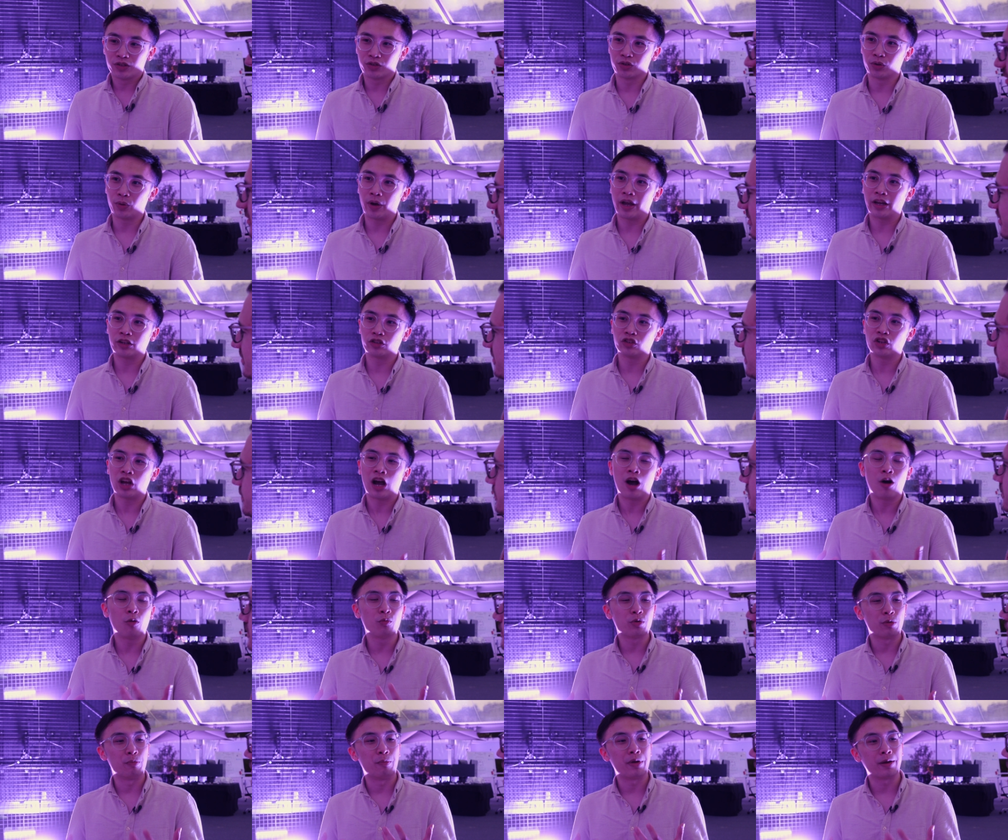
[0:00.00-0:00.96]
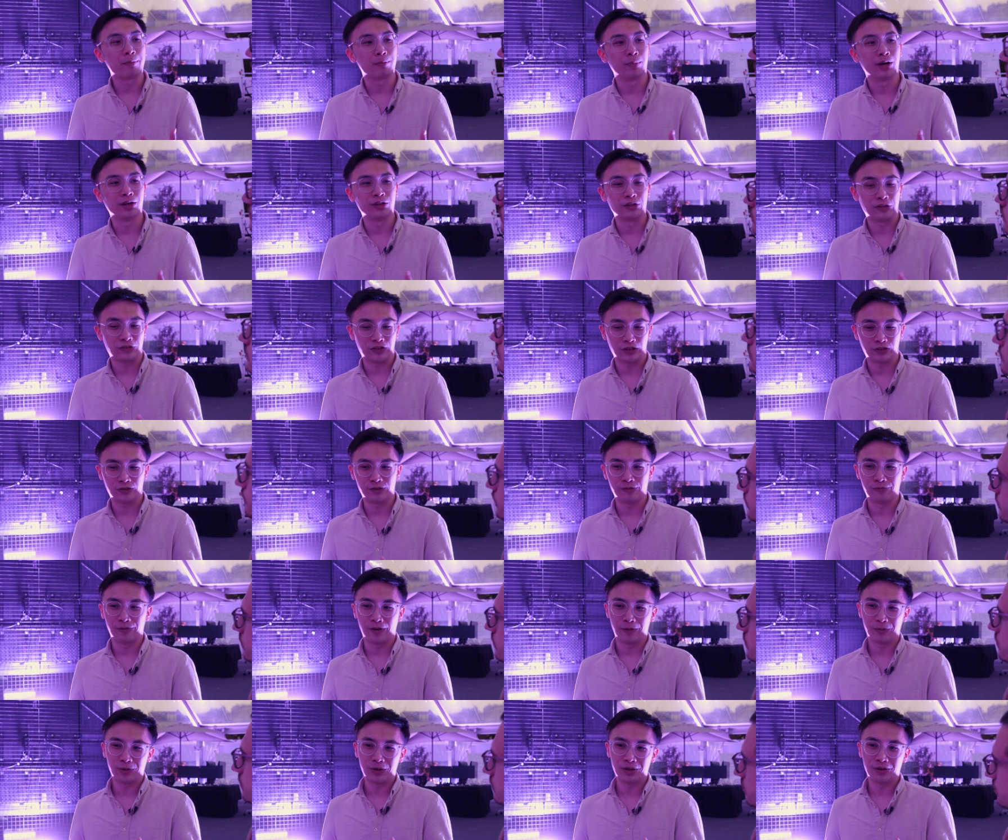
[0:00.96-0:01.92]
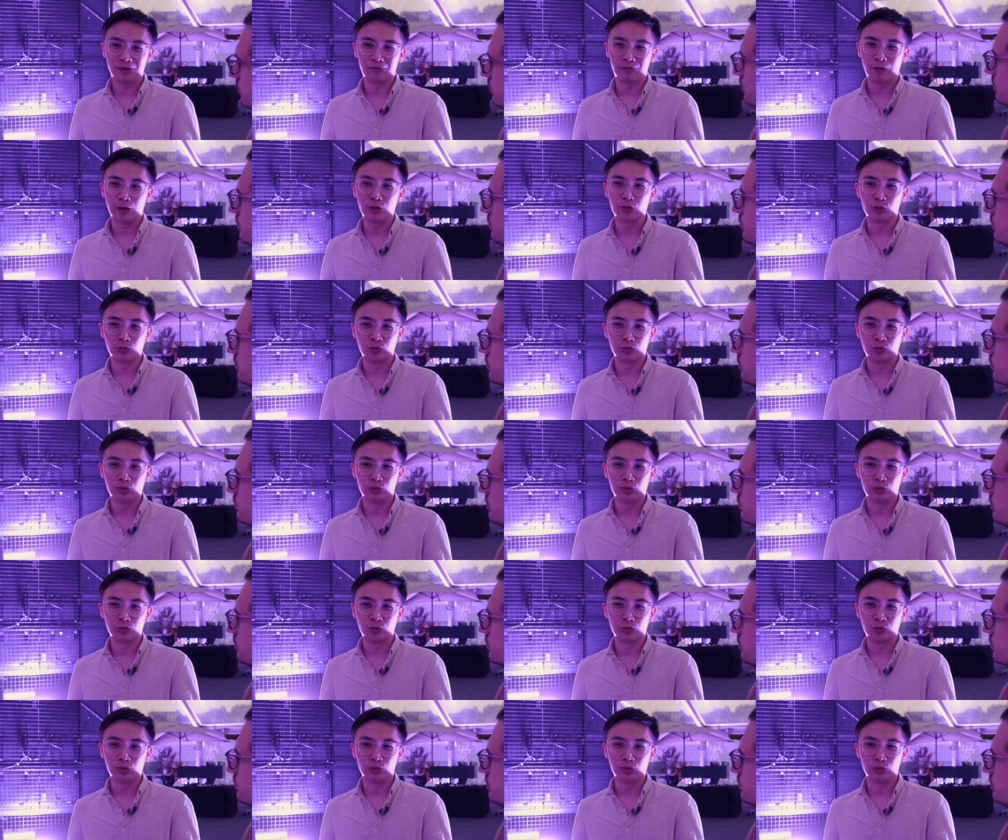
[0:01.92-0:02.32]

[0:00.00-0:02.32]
Yeah. So actually, how we make money is actually very, very